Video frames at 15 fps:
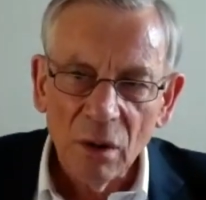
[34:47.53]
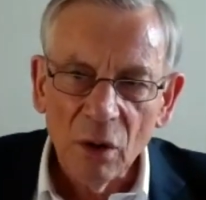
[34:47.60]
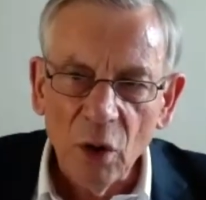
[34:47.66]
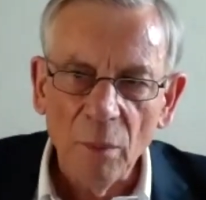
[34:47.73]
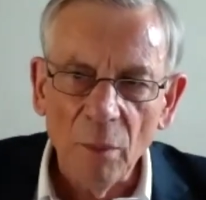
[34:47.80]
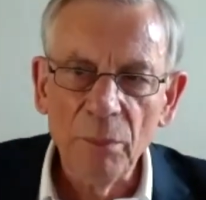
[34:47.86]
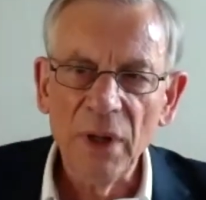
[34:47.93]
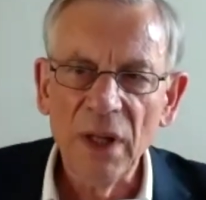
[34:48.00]

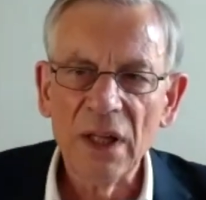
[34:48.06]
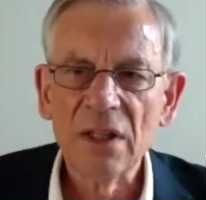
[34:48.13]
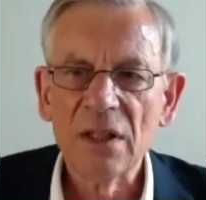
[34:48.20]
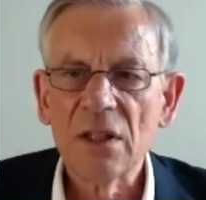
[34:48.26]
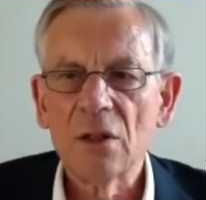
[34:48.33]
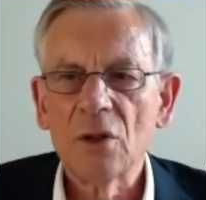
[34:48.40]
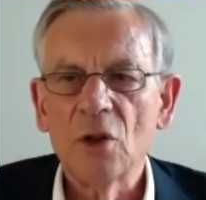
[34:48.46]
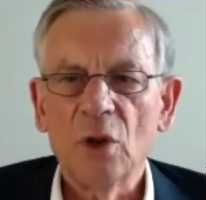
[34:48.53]

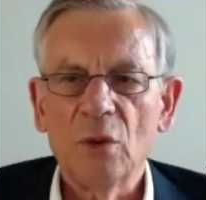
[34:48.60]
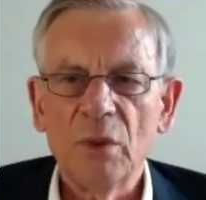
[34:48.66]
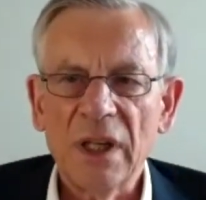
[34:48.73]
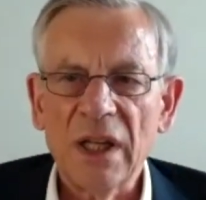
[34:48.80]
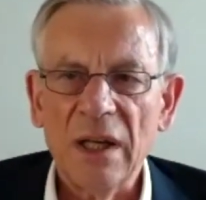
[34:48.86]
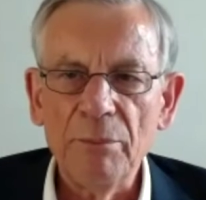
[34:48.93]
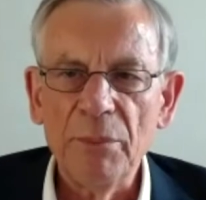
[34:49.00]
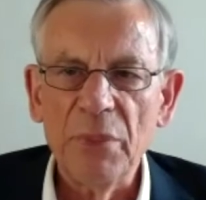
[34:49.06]
complex global
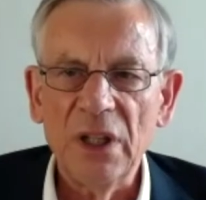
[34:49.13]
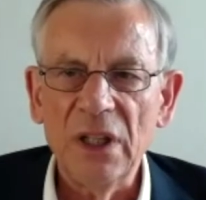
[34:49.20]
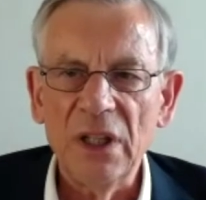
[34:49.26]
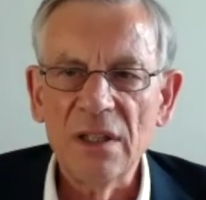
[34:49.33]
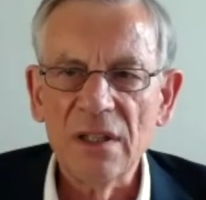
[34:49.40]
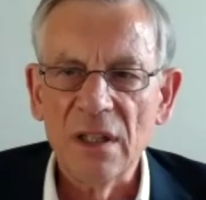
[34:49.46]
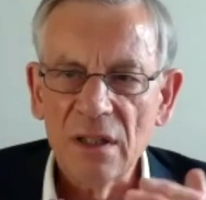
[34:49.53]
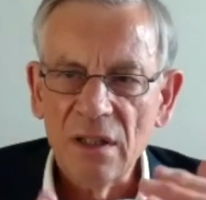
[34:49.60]

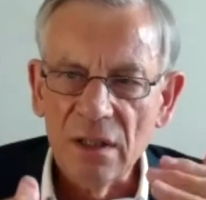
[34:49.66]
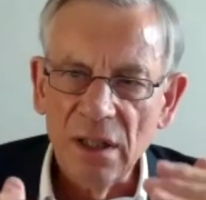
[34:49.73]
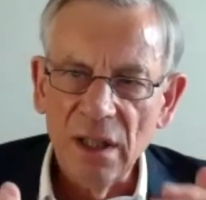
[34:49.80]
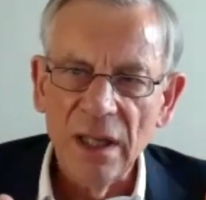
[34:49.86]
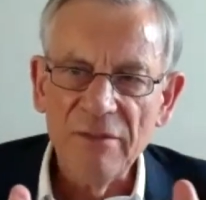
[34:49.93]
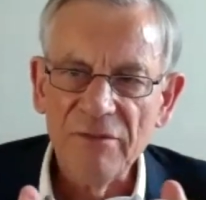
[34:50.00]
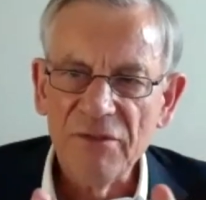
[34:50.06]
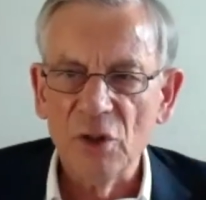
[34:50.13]
companies, and they
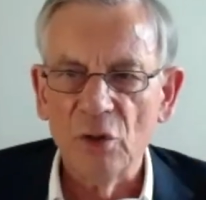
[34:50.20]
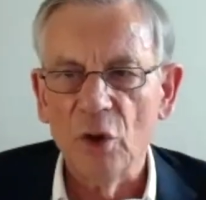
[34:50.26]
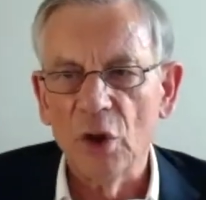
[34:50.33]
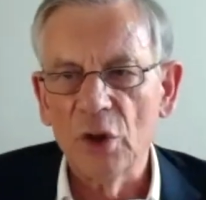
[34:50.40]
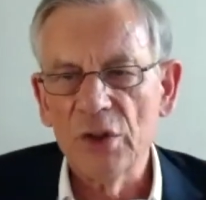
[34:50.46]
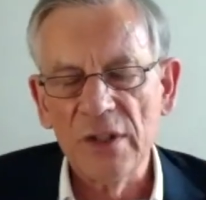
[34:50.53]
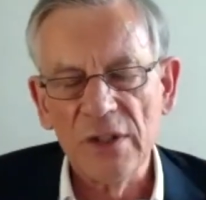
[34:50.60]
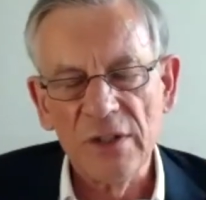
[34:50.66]
have the
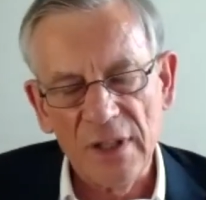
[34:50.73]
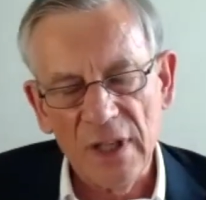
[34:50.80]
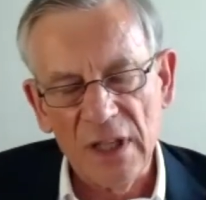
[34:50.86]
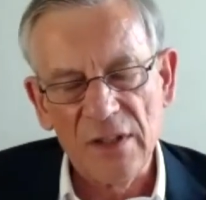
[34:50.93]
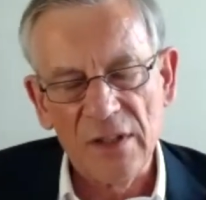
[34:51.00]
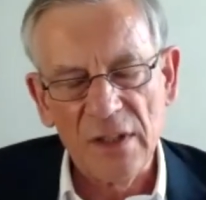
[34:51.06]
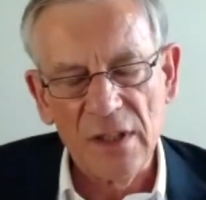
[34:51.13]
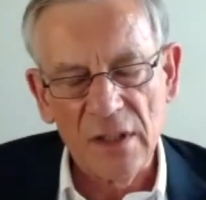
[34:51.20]
wrong
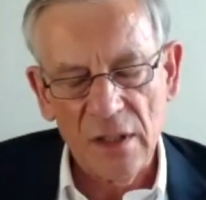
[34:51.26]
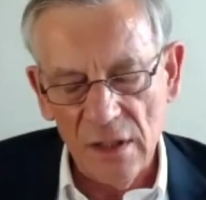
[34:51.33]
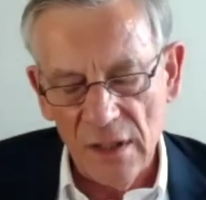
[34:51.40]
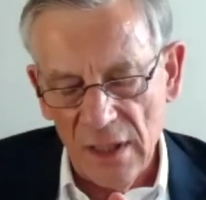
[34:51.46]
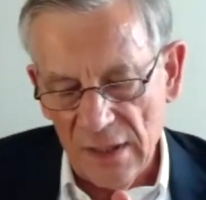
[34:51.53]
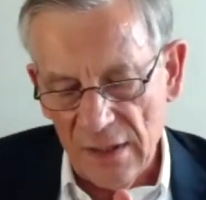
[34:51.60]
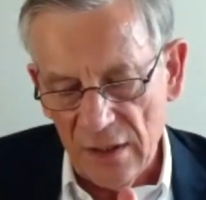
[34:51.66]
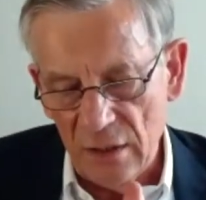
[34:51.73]

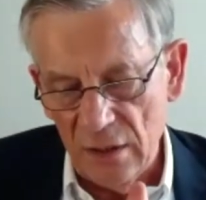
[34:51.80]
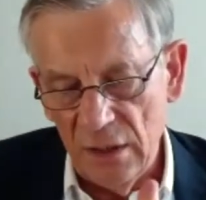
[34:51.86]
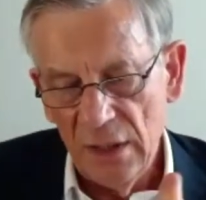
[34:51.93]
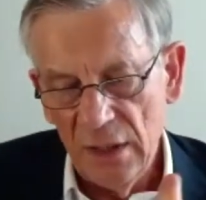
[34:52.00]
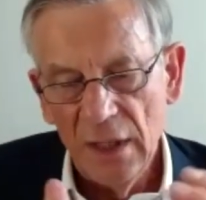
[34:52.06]
successor,